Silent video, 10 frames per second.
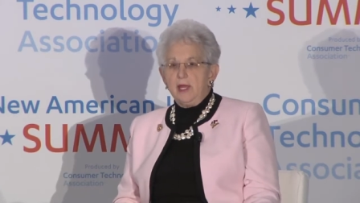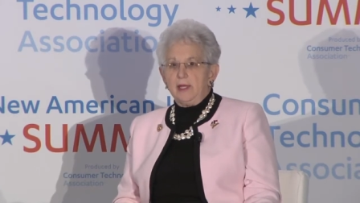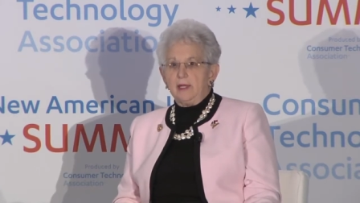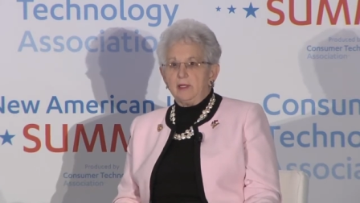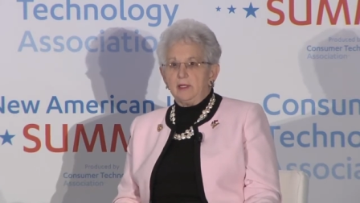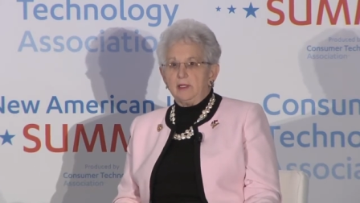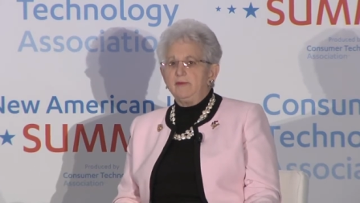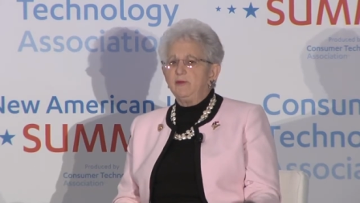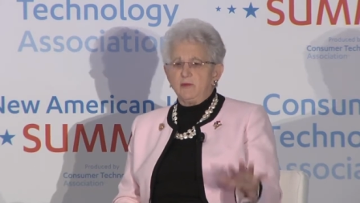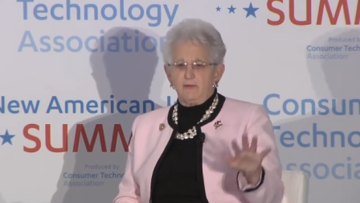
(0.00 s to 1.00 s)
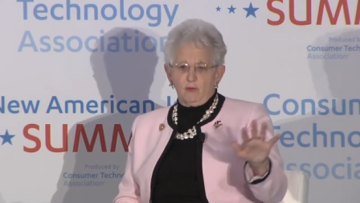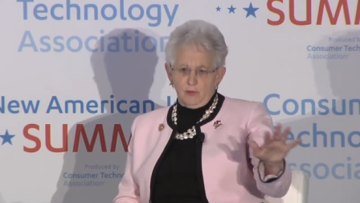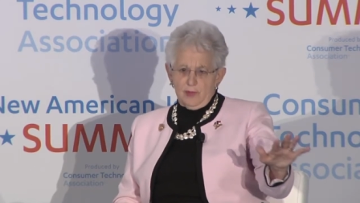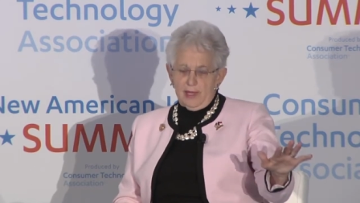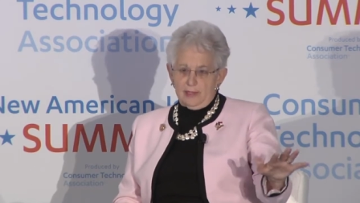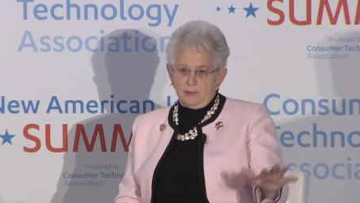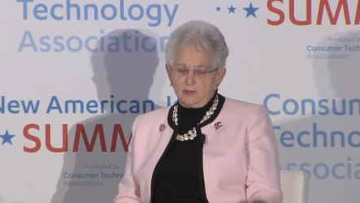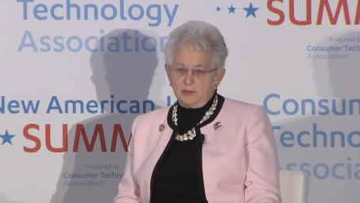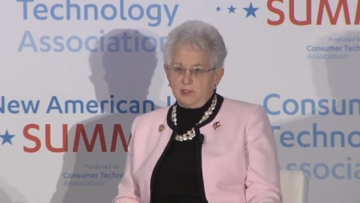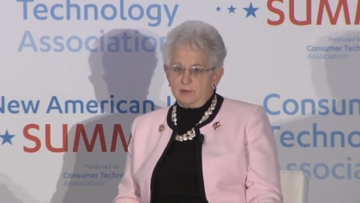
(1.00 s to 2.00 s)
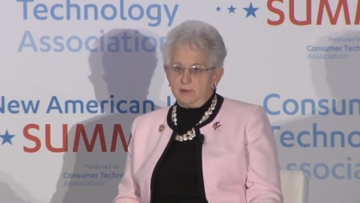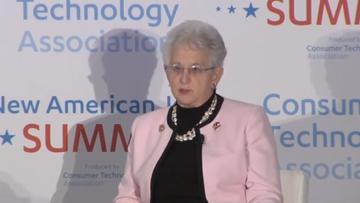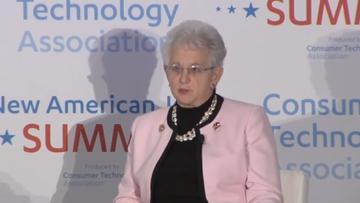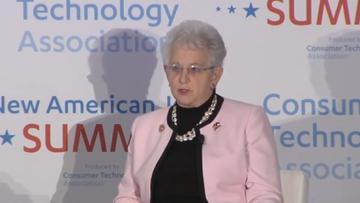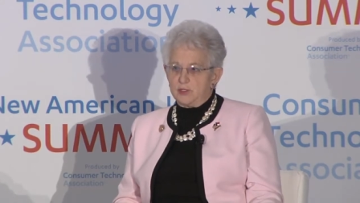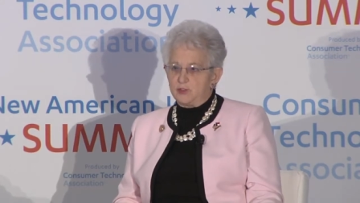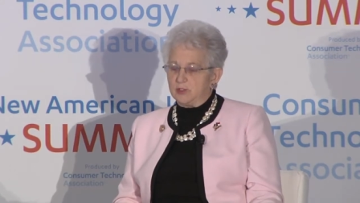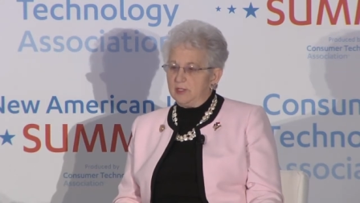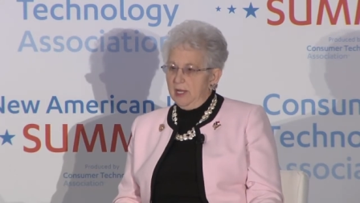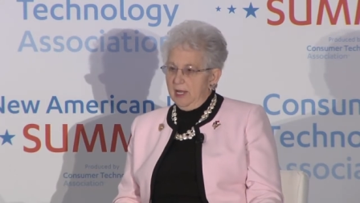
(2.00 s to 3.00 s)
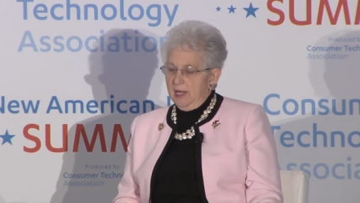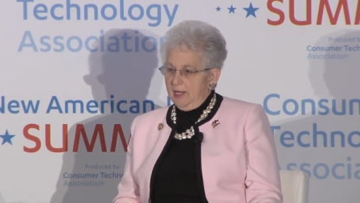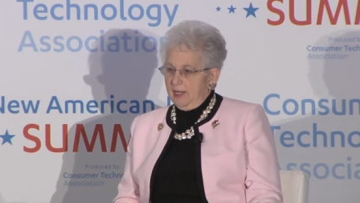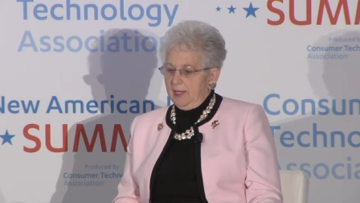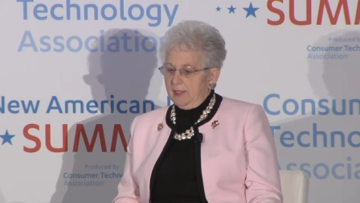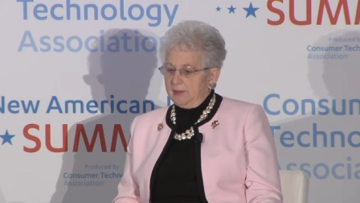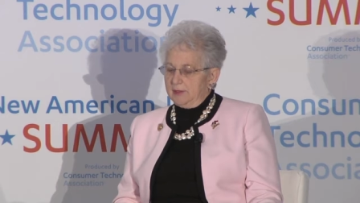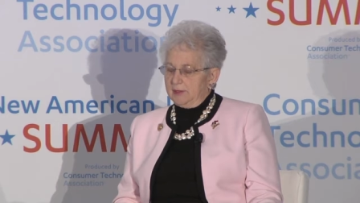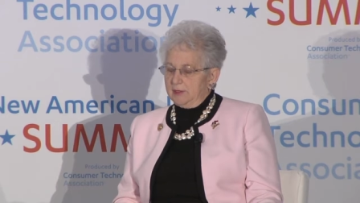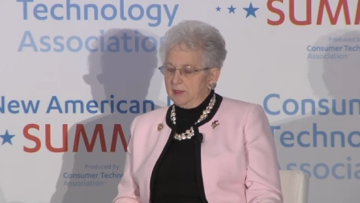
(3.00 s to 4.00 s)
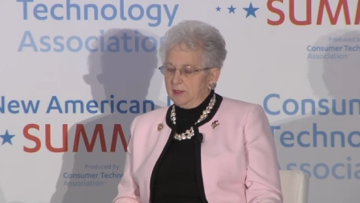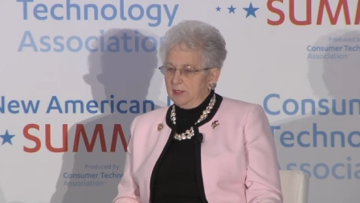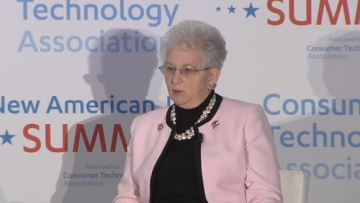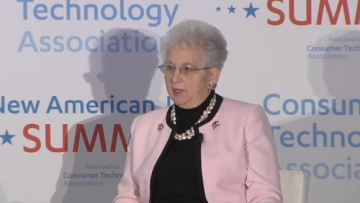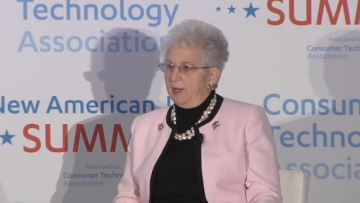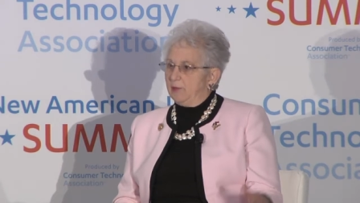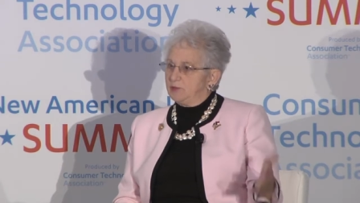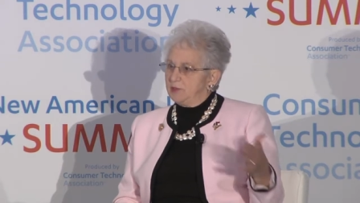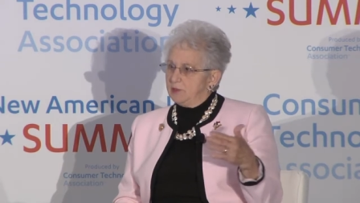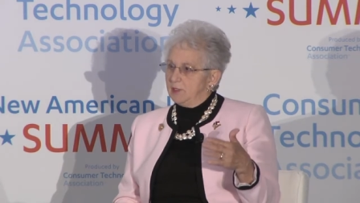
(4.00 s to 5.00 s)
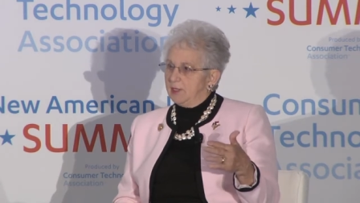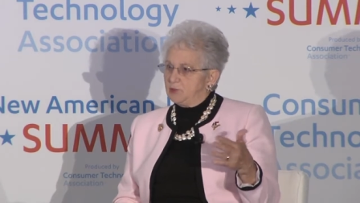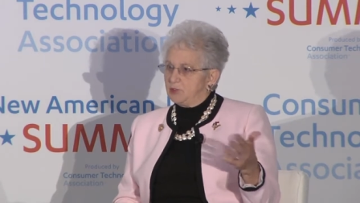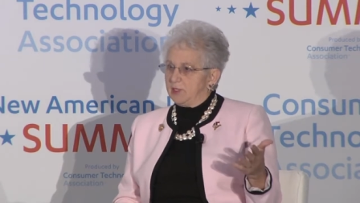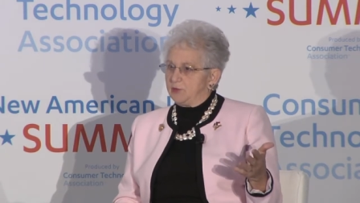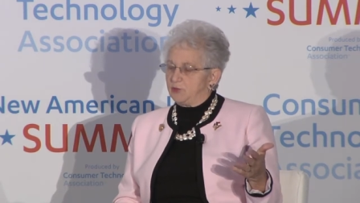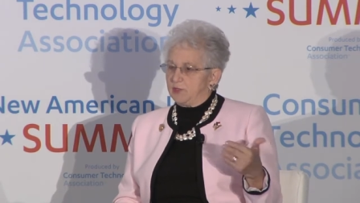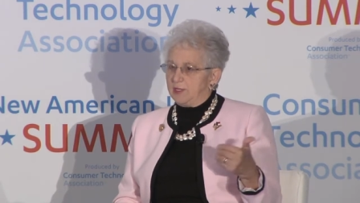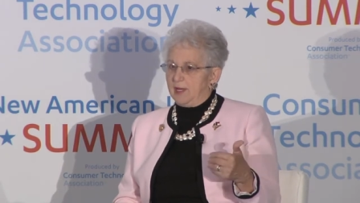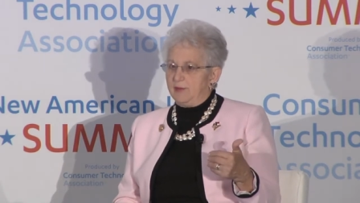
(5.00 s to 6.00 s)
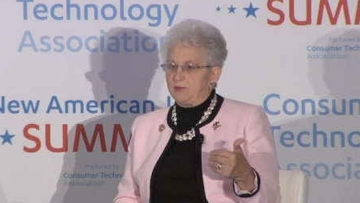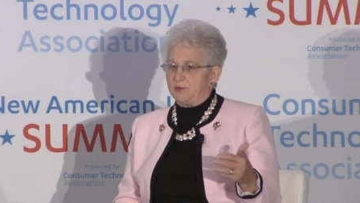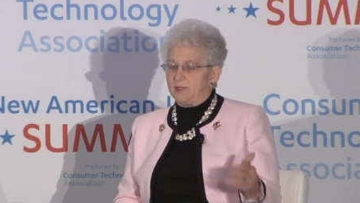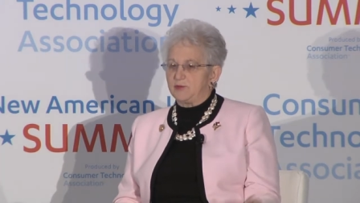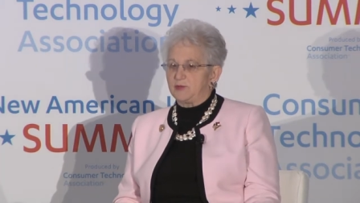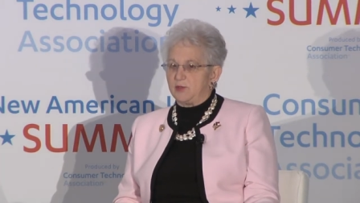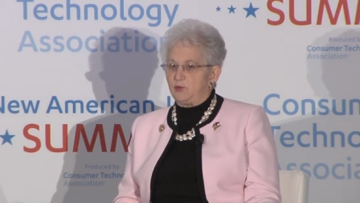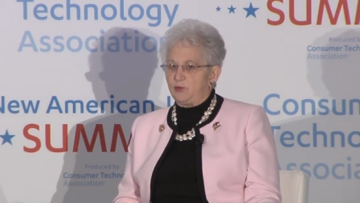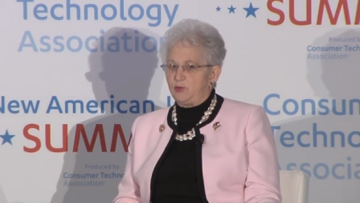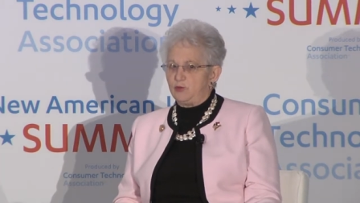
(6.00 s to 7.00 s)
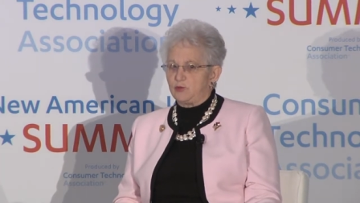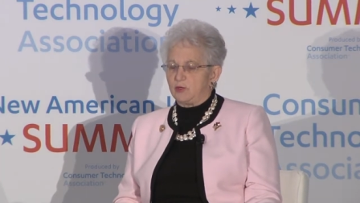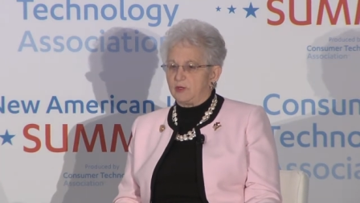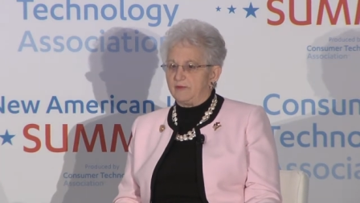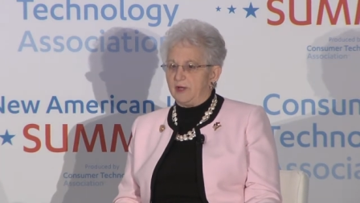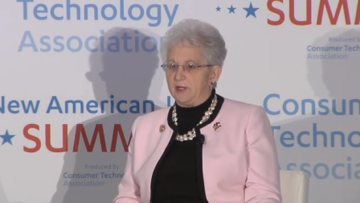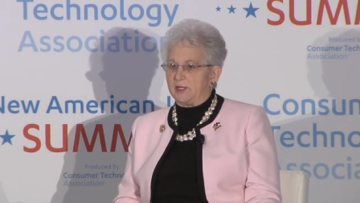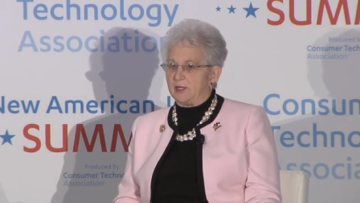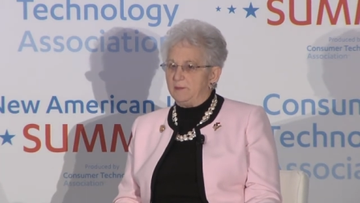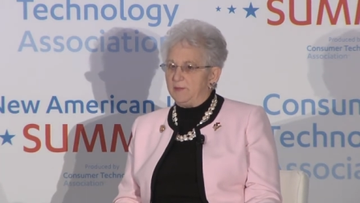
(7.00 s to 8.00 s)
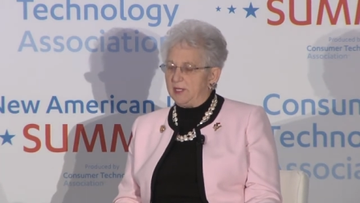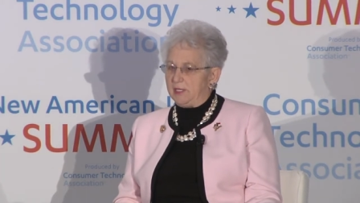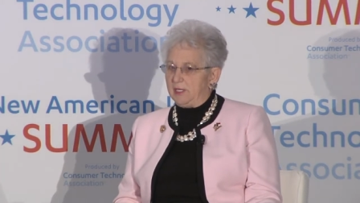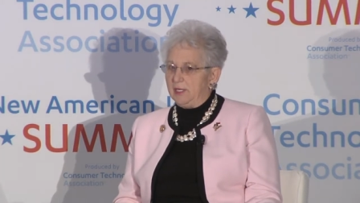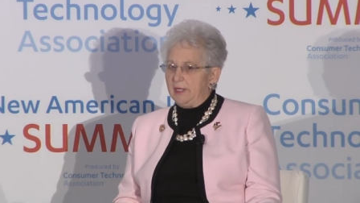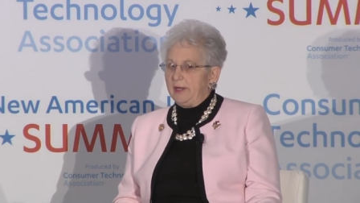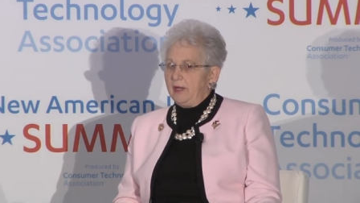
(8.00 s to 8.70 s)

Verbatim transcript: And uh, even before that, I was in the administration, and when I was in the legislature, they came to me and said, "Would you serve on a committee?"